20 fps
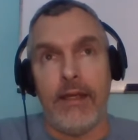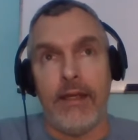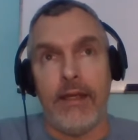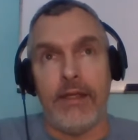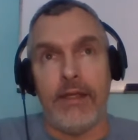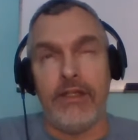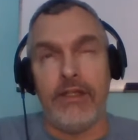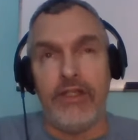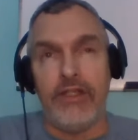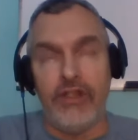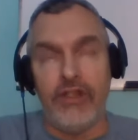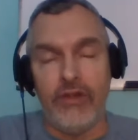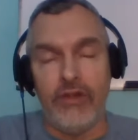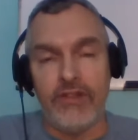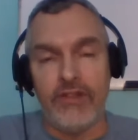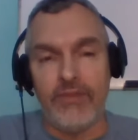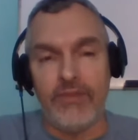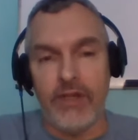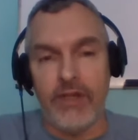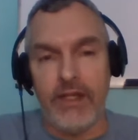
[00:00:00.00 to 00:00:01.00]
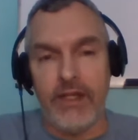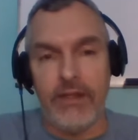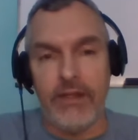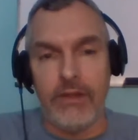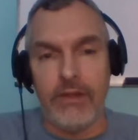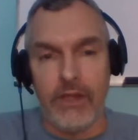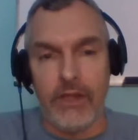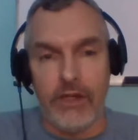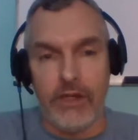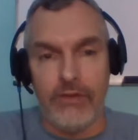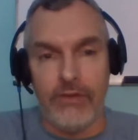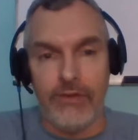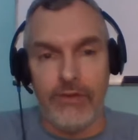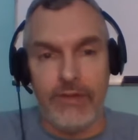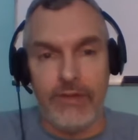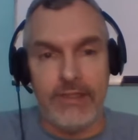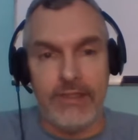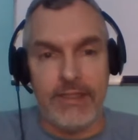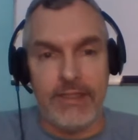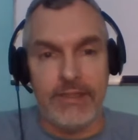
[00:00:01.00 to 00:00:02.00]
and use what he learned through
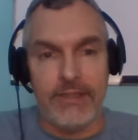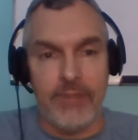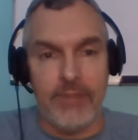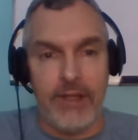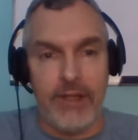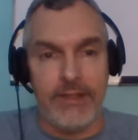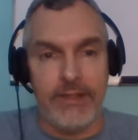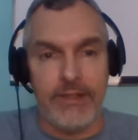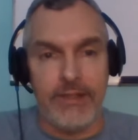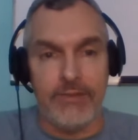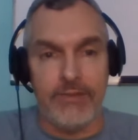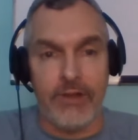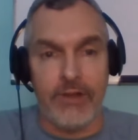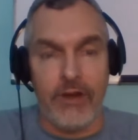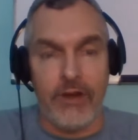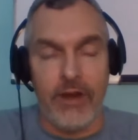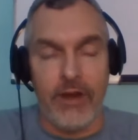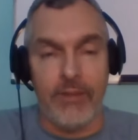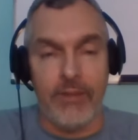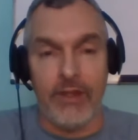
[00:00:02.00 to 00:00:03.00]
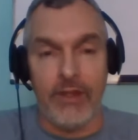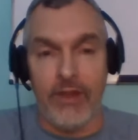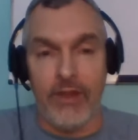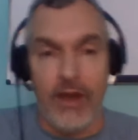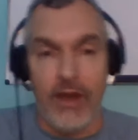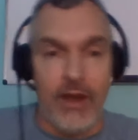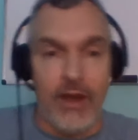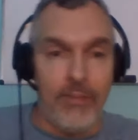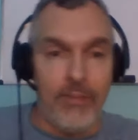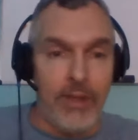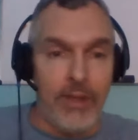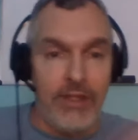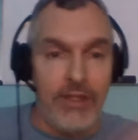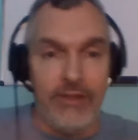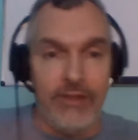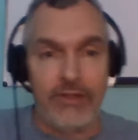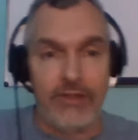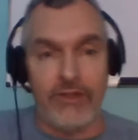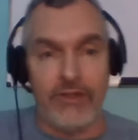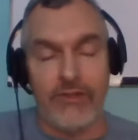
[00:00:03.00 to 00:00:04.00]
his experiences with common law, but
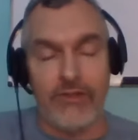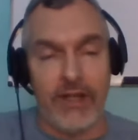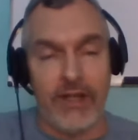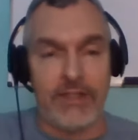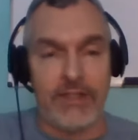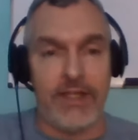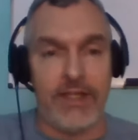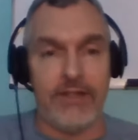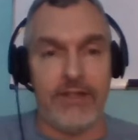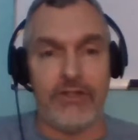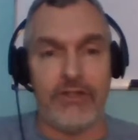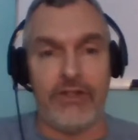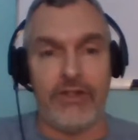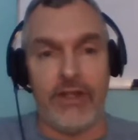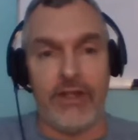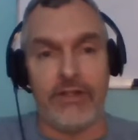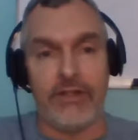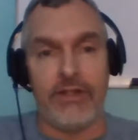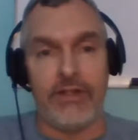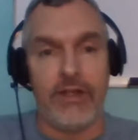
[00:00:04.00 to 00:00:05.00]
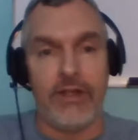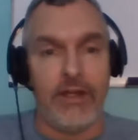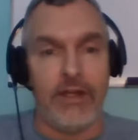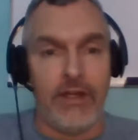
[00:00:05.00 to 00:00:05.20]
using correct sentence structure.